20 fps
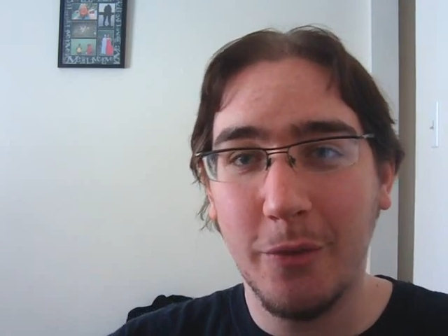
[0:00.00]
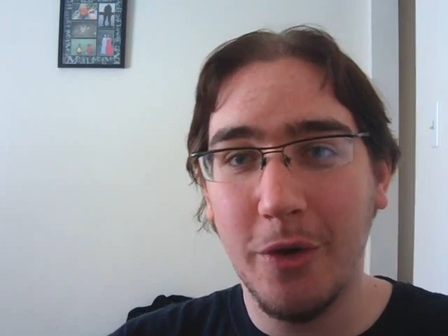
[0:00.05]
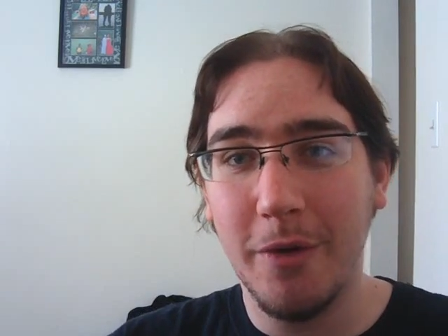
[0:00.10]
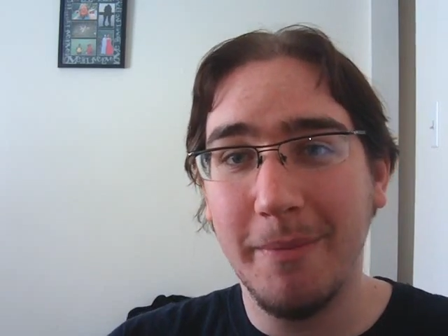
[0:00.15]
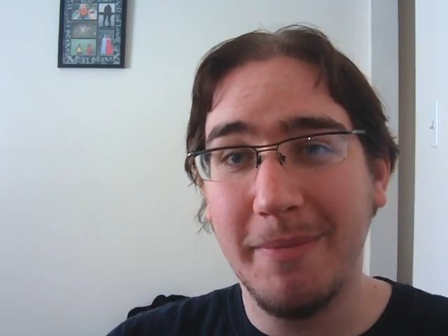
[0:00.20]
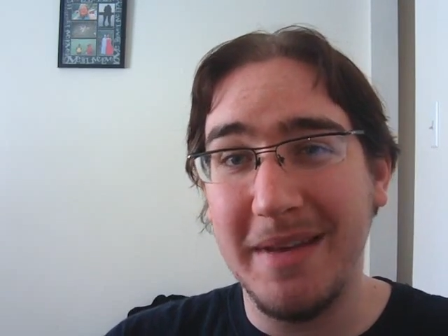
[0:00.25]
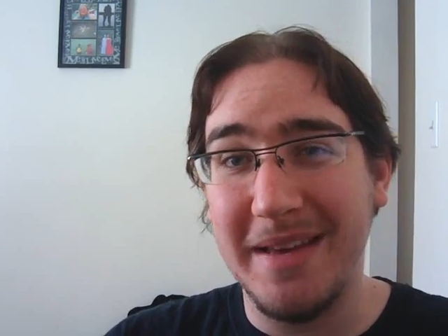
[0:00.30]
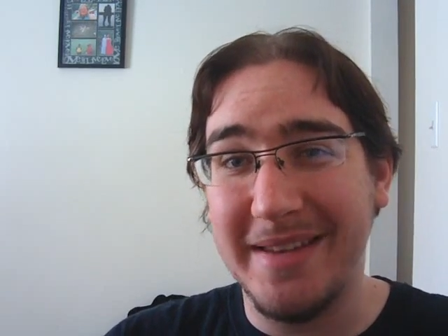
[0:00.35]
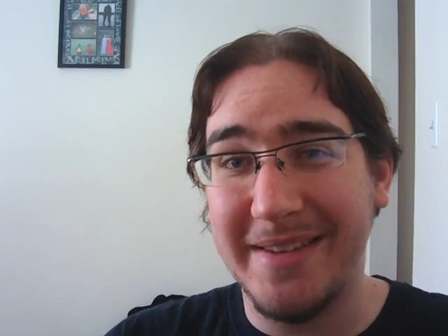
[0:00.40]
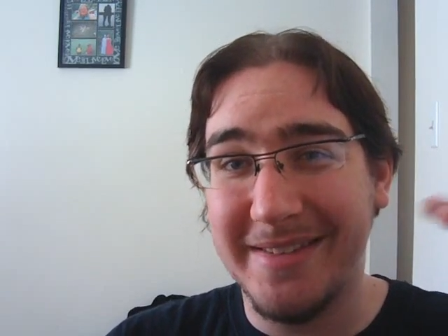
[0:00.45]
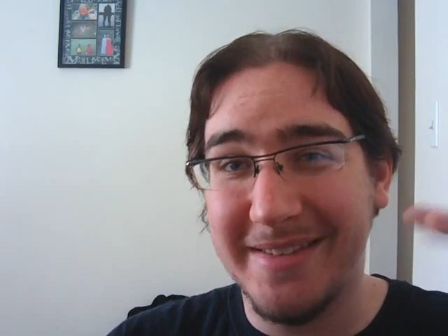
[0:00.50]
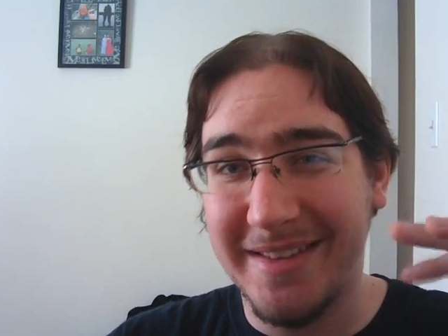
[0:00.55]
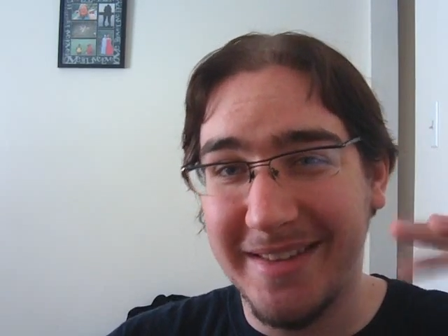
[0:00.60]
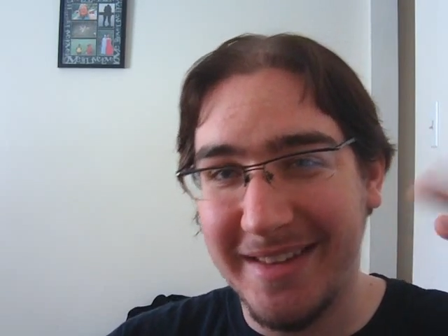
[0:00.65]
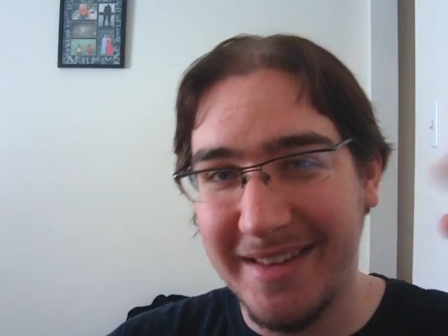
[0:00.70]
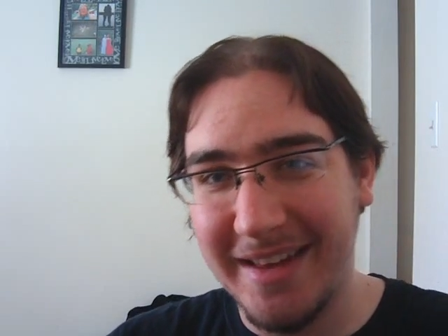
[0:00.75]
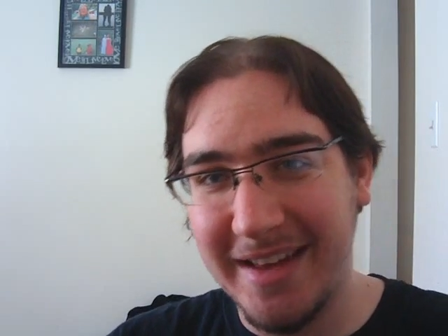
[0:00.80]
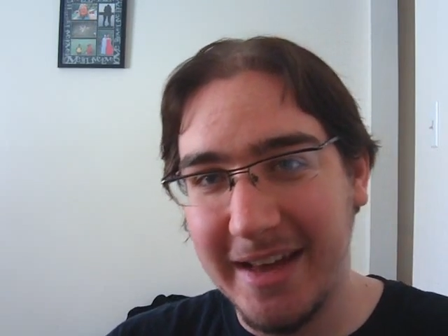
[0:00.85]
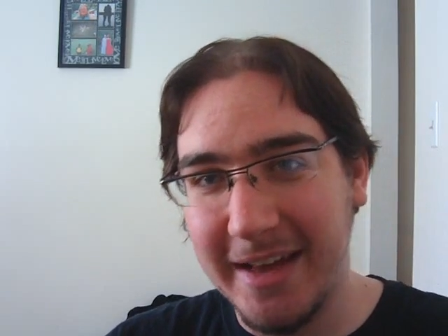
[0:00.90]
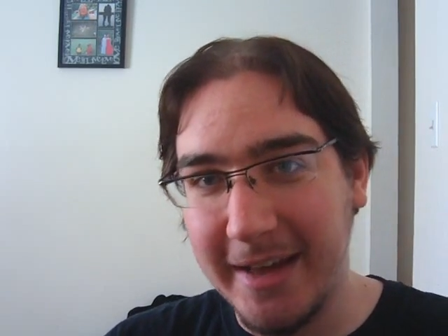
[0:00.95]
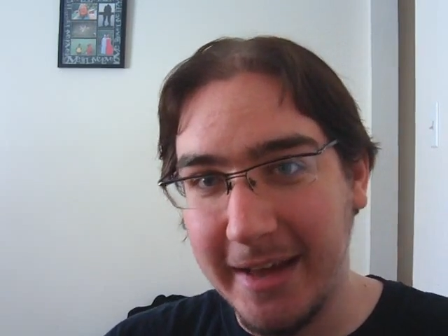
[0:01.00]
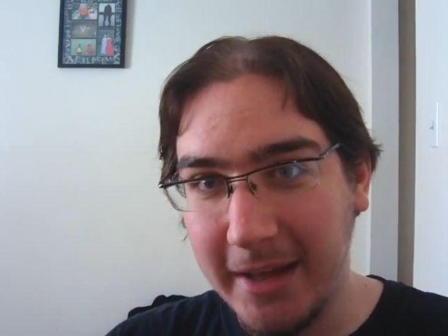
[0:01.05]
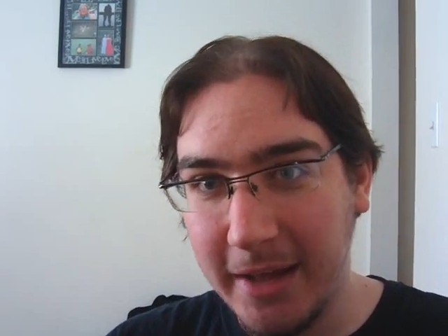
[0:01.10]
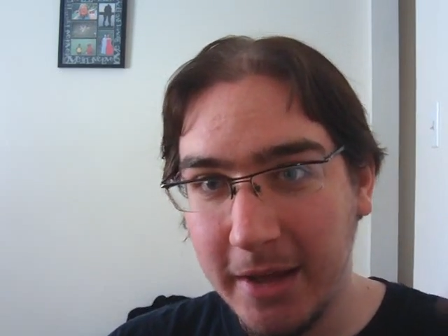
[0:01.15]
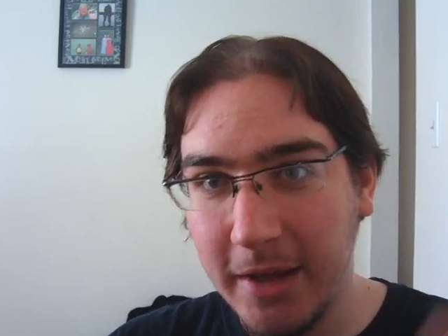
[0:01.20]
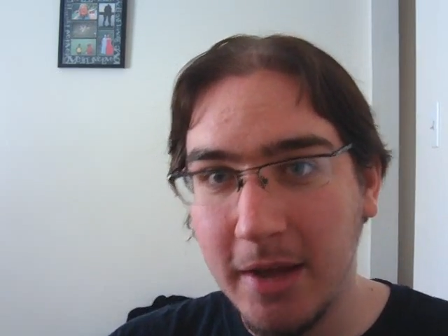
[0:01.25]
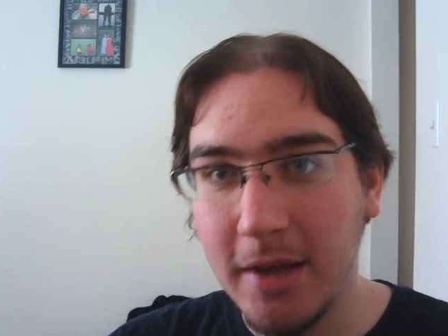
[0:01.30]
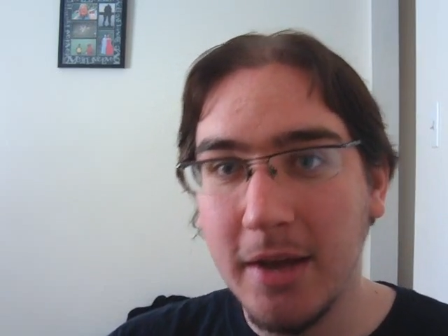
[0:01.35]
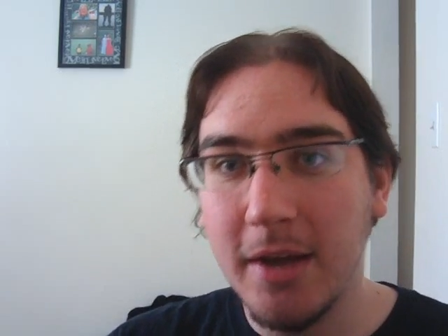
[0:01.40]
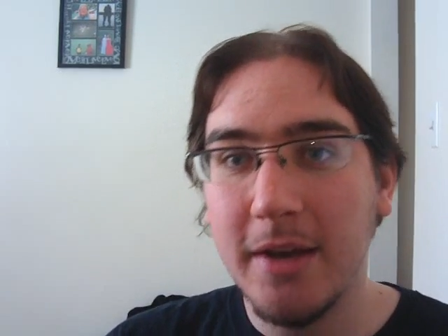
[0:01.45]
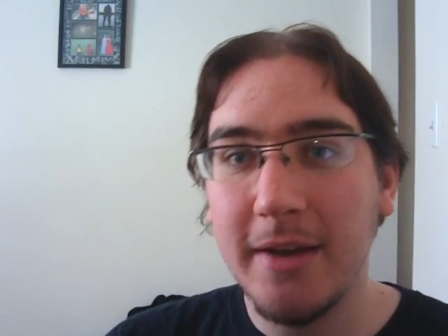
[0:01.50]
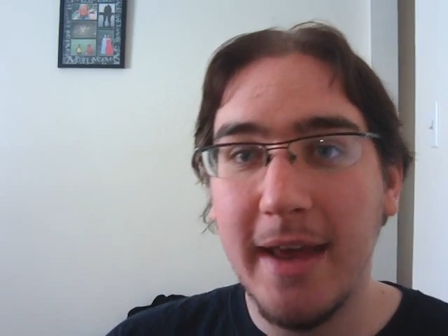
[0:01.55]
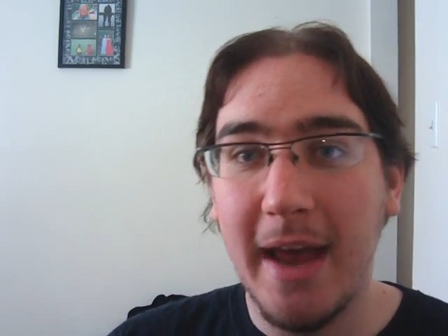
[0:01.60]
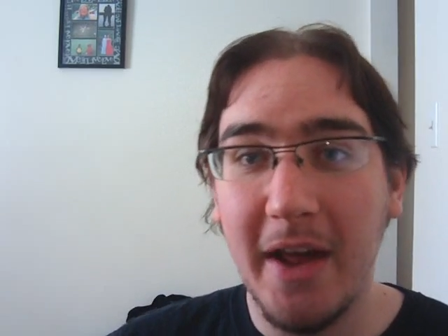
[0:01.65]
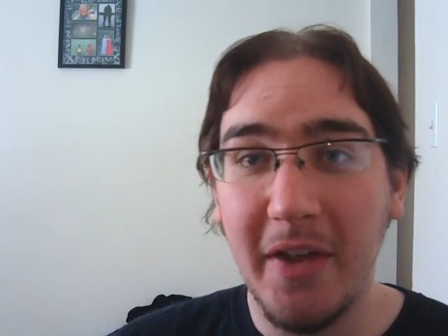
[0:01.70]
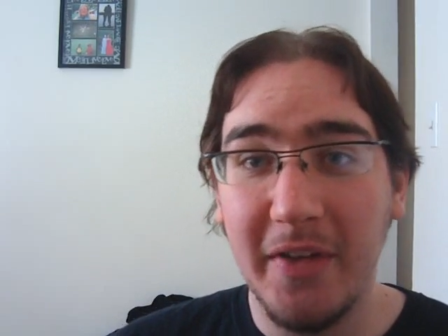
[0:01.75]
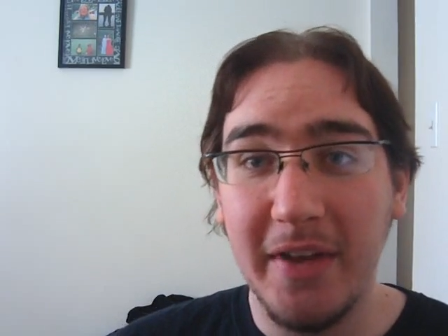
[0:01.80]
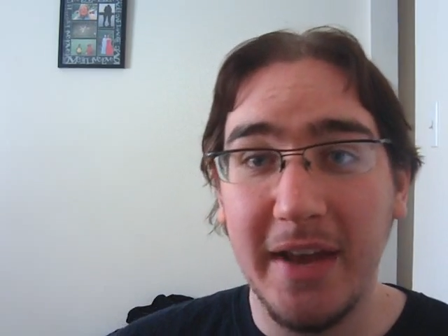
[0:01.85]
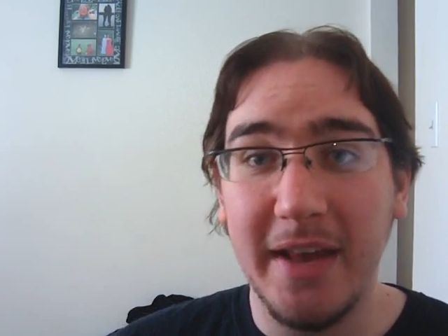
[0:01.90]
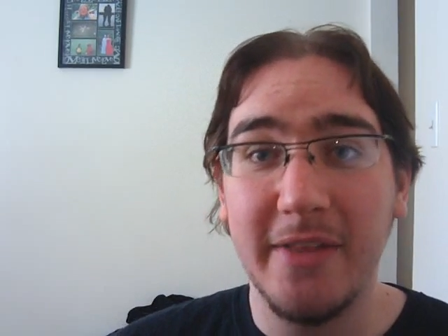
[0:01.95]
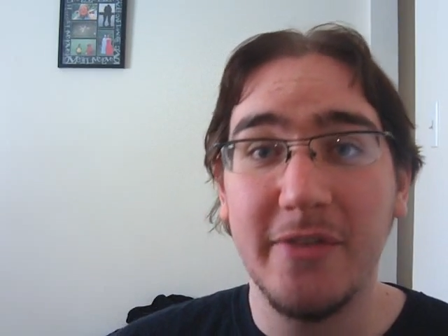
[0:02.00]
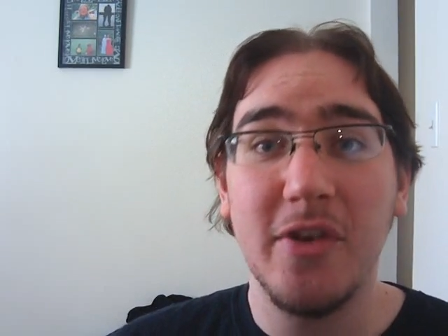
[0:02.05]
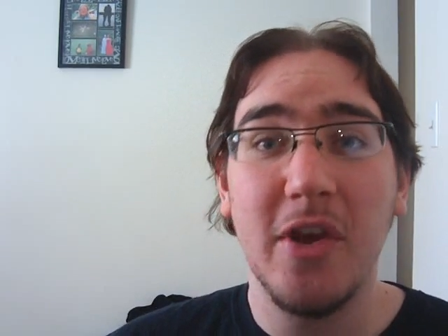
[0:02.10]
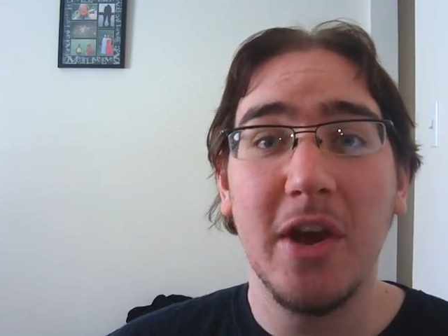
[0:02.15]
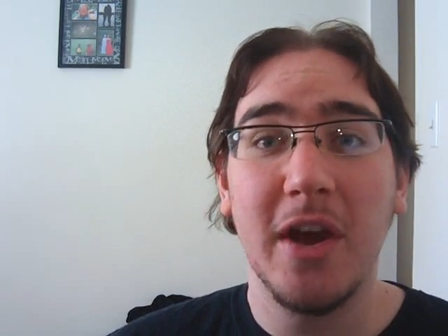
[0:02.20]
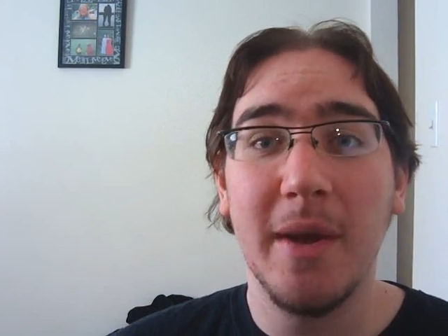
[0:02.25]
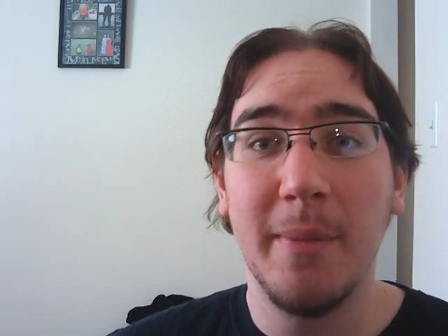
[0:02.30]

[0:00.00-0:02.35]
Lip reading: Warp beasts, Hellions,